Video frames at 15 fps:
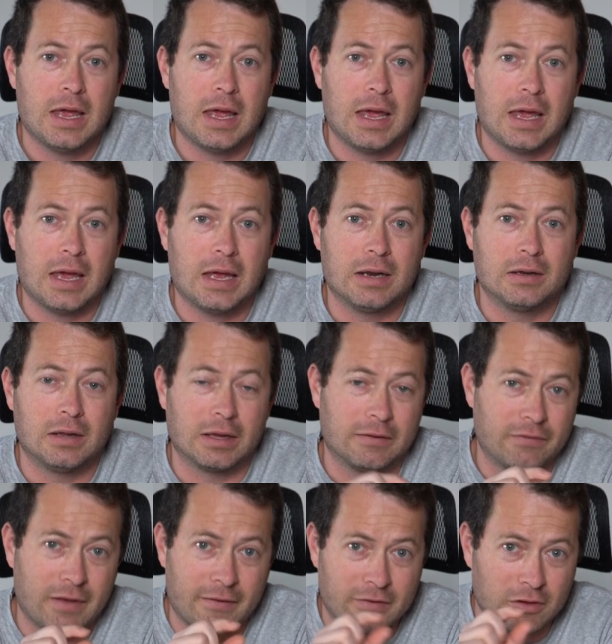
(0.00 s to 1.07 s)
and like
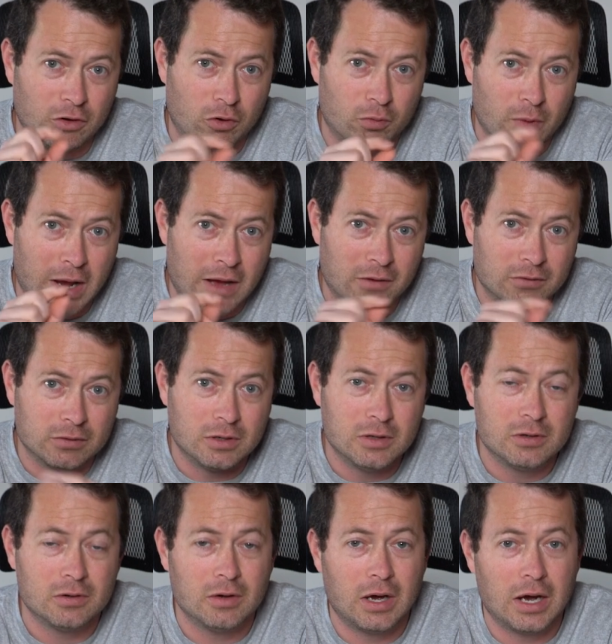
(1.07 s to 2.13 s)
if they have the little round
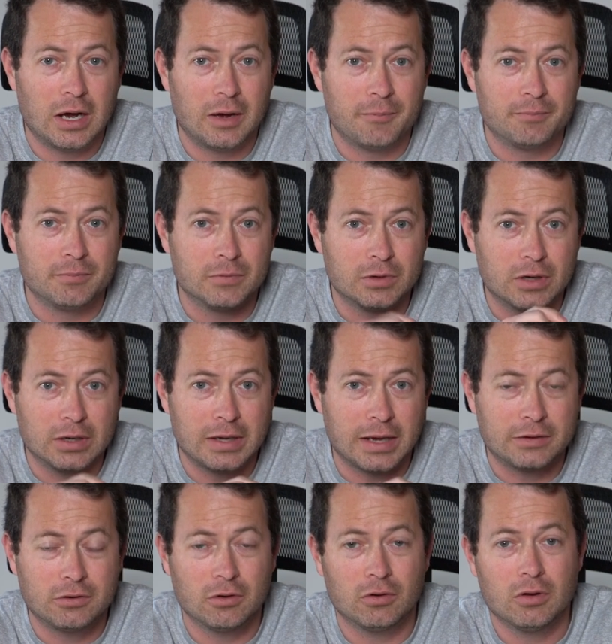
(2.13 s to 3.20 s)
um,
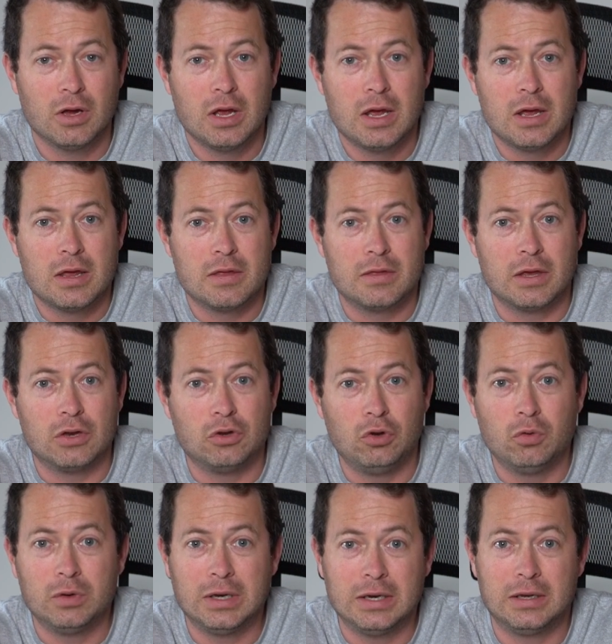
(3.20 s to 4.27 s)
connector, then
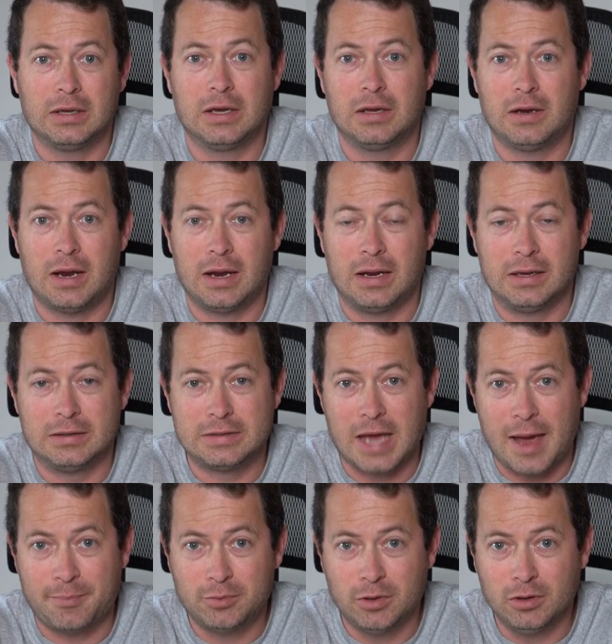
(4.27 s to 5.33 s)
you would need to get an
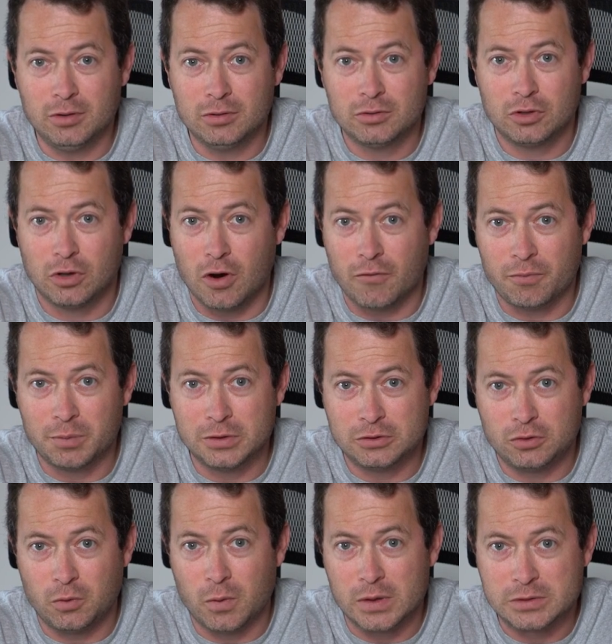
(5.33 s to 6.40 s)
adapter to go from this
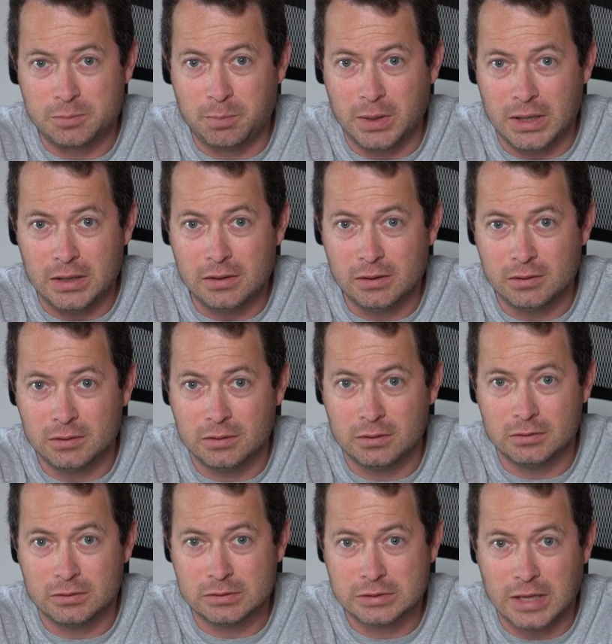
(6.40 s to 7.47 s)
USB
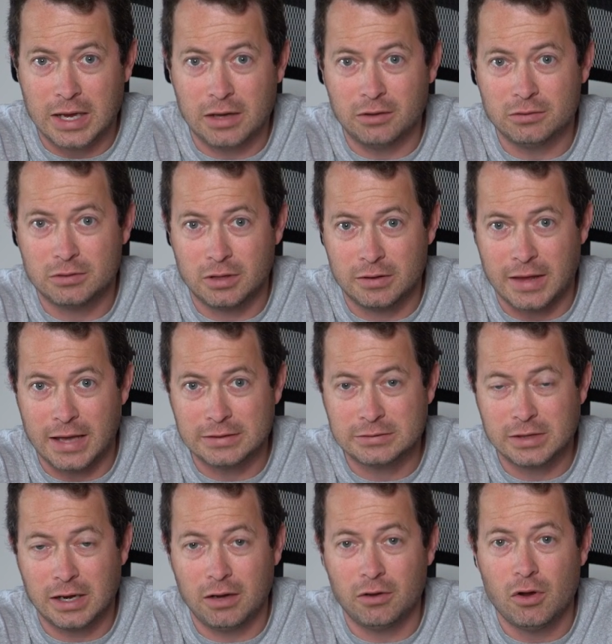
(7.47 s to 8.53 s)
style to that
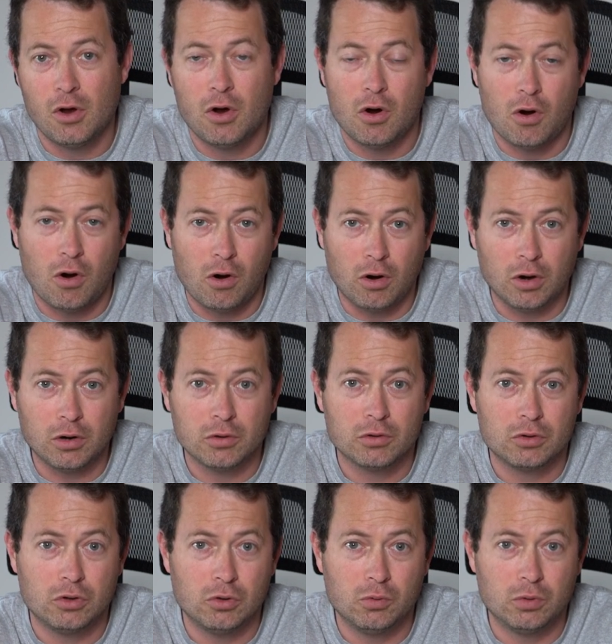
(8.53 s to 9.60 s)
style, or
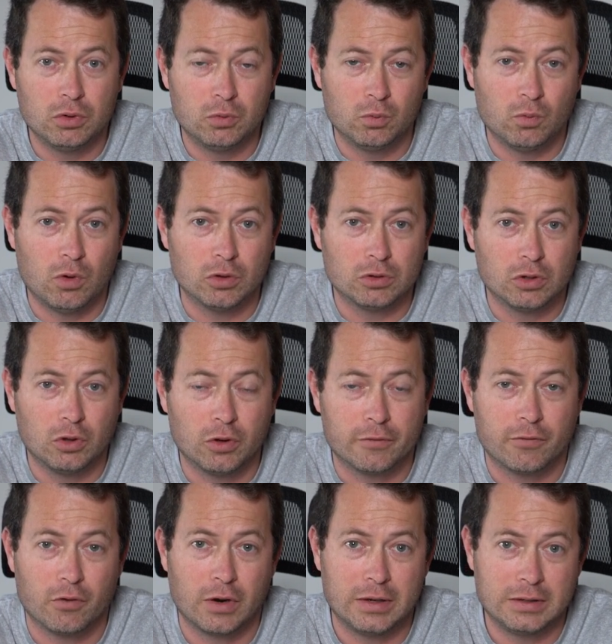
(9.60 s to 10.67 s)
you would want to look
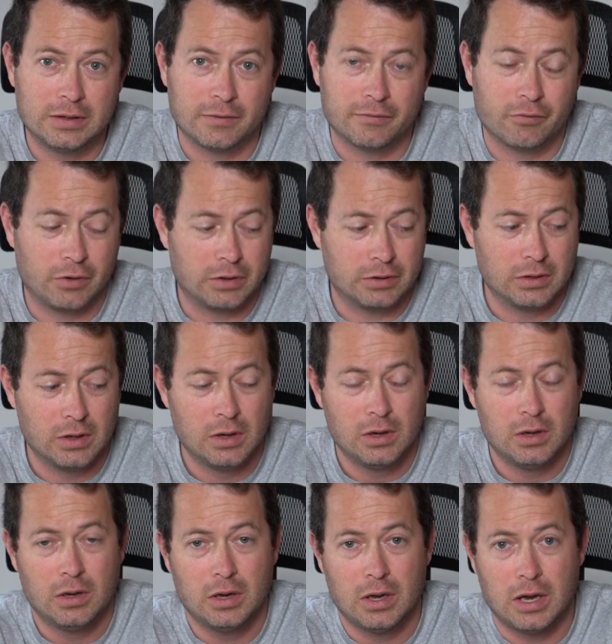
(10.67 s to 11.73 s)
for a different
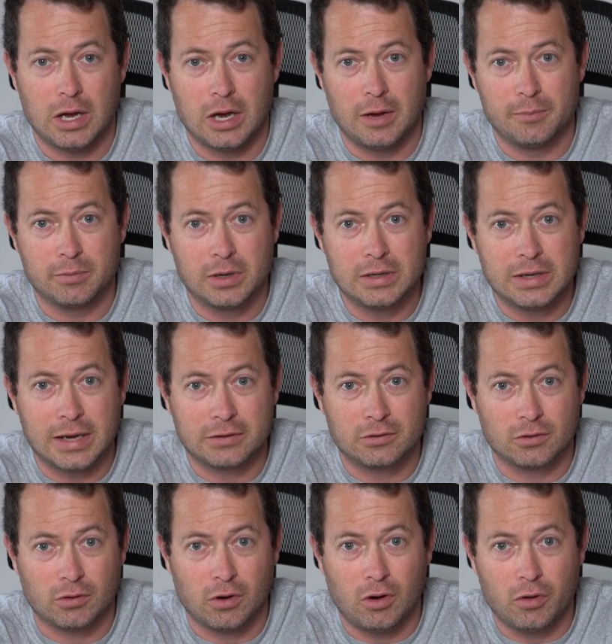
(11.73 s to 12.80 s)
um,
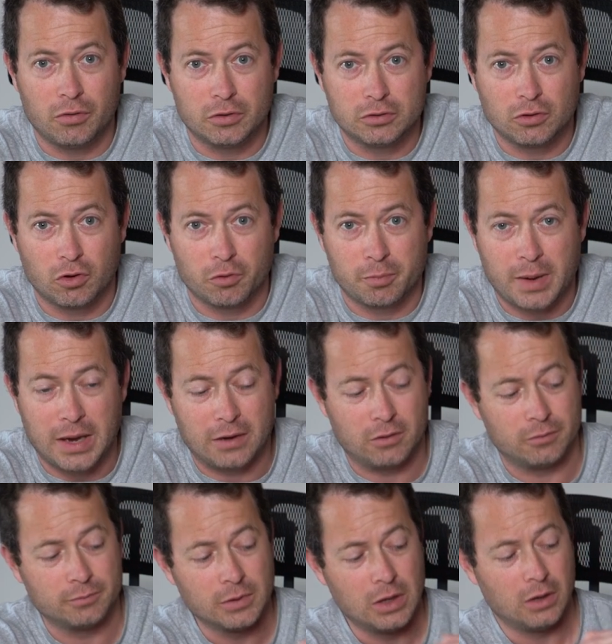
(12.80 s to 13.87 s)
connector on the solar panel.
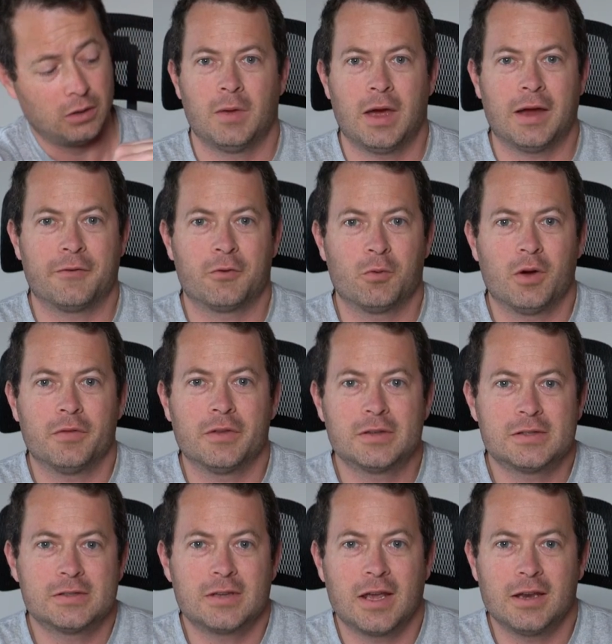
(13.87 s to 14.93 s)
Hey everyone,
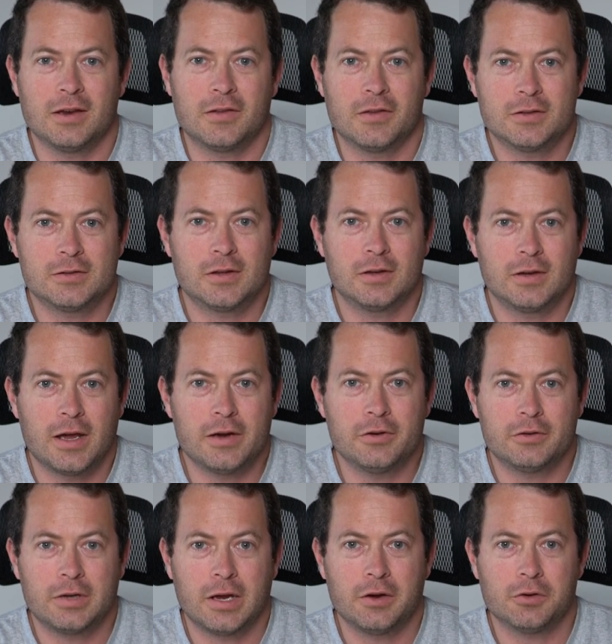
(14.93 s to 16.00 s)
this is Nate, and this is the Nater
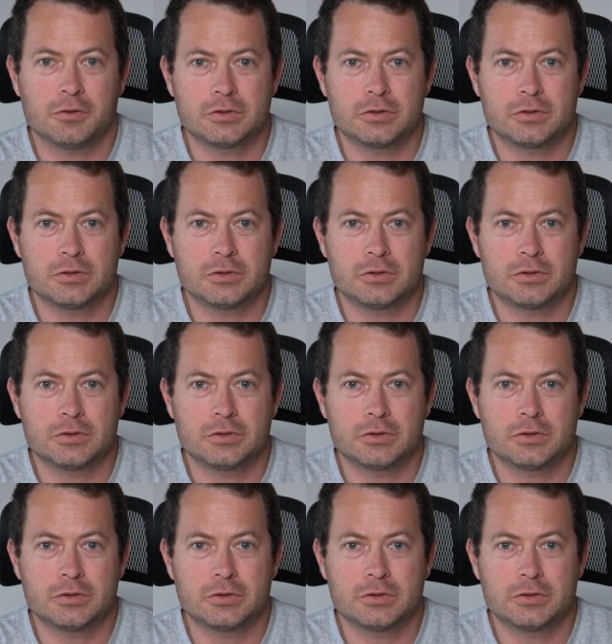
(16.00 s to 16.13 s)
Tater